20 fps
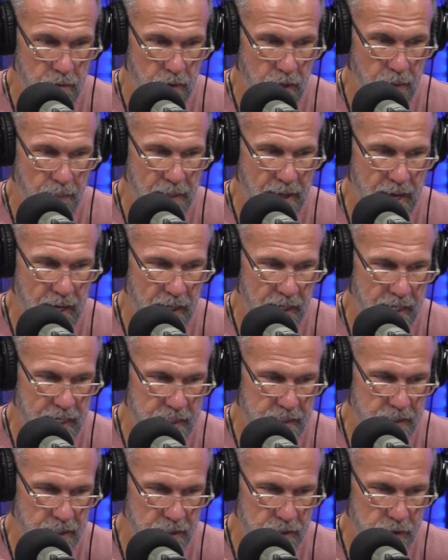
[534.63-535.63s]
And that
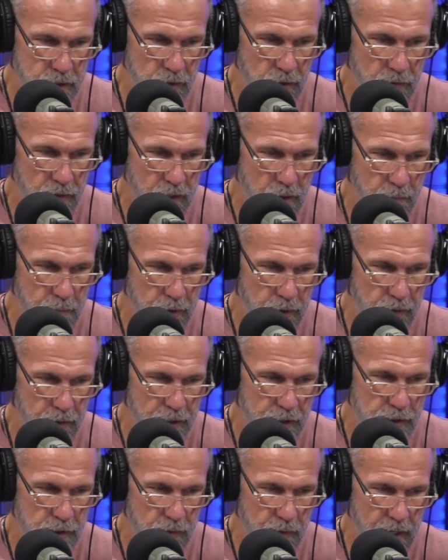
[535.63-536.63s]
leads us to the
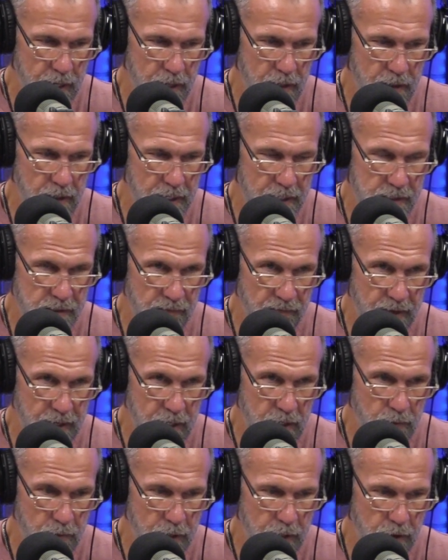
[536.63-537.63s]
ability to analyze,
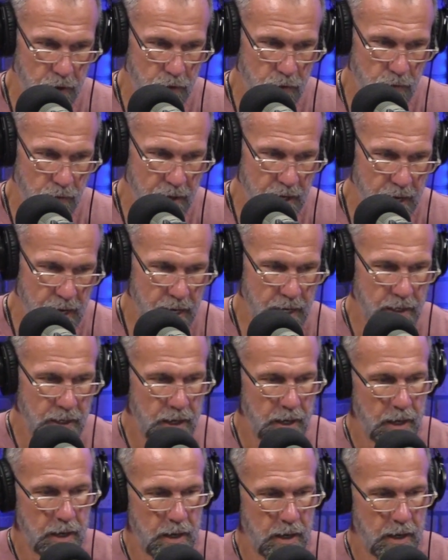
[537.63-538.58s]
evaluate, and create.